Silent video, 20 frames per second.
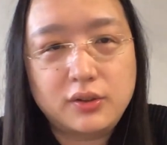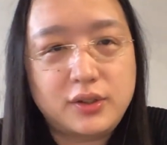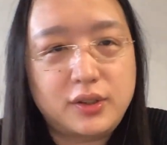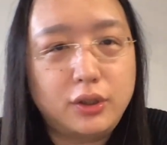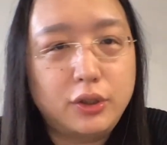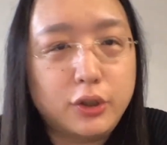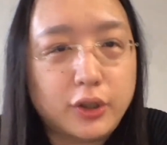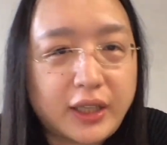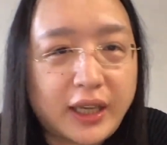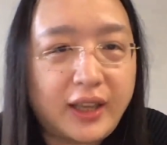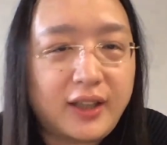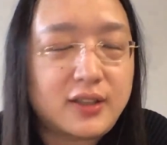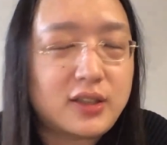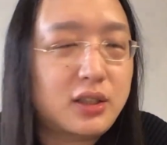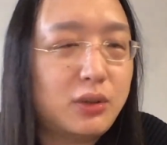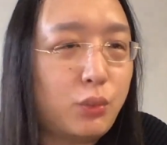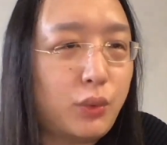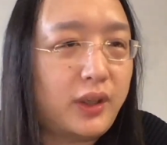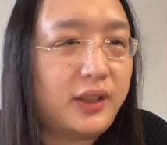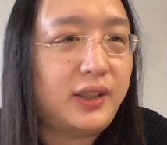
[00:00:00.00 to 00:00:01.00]
look
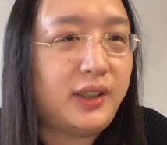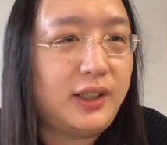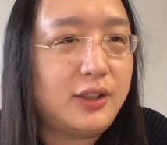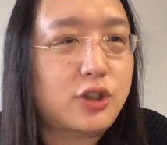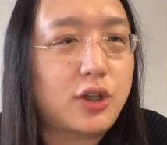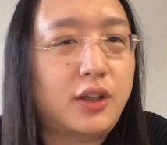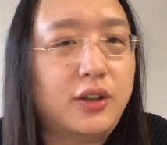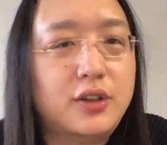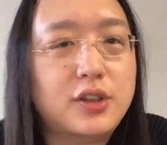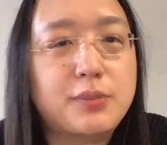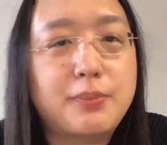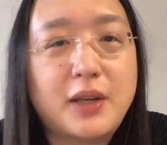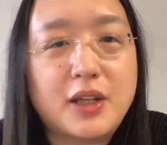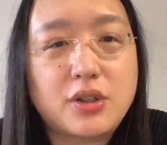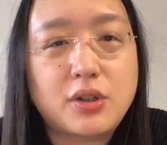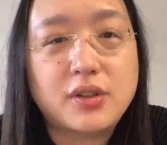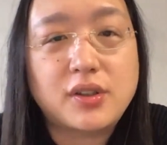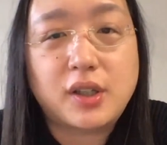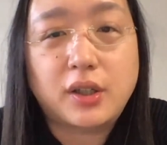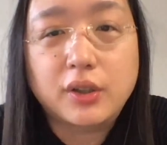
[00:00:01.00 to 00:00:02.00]
at what each other's
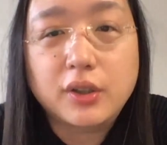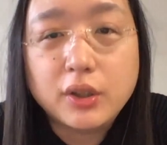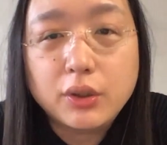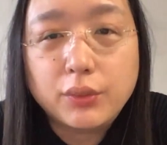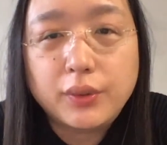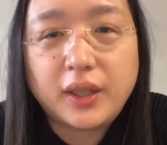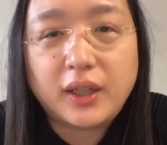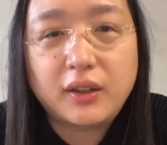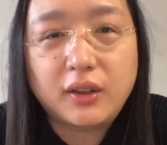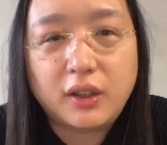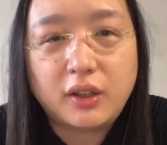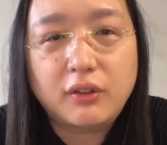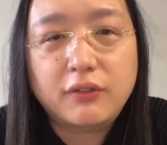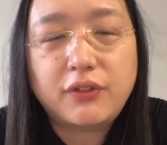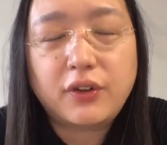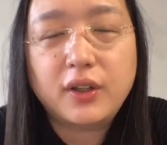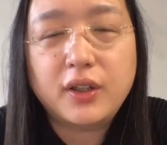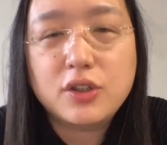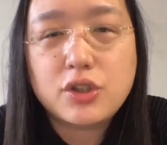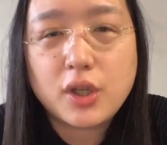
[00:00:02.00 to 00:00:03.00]
measures are doing and learn
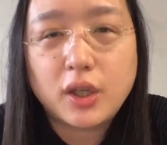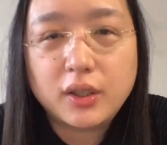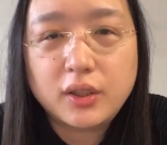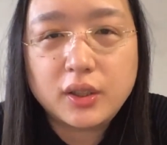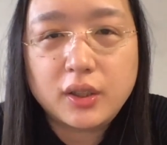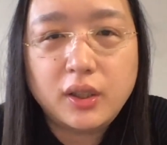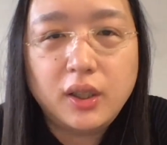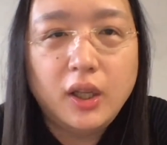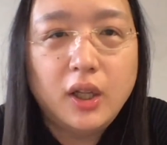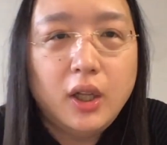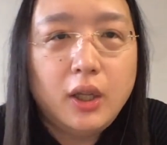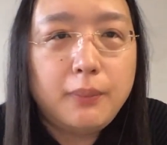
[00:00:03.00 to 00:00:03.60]
from each other.